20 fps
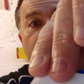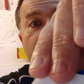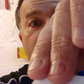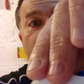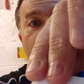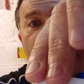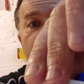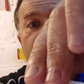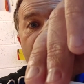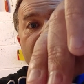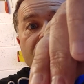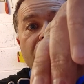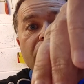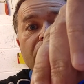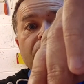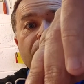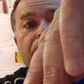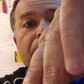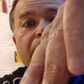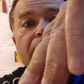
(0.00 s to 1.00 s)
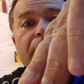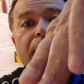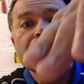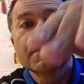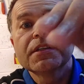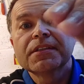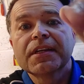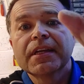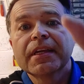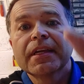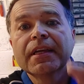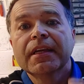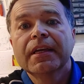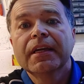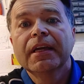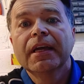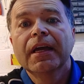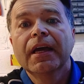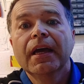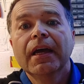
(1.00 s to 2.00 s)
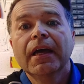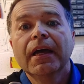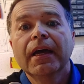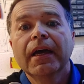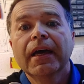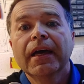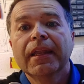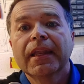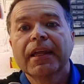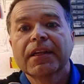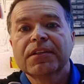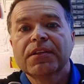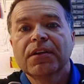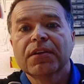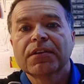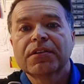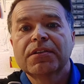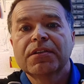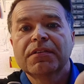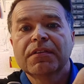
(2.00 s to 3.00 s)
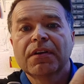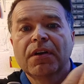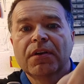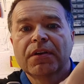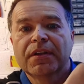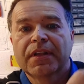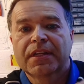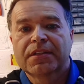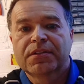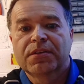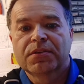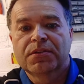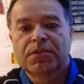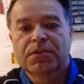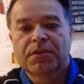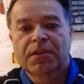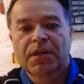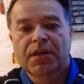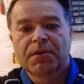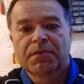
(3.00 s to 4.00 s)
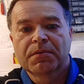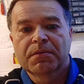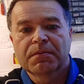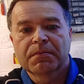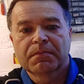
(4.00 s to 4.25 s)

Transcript: it will just start to pit nicely, and that's not too hot and that's not too cold.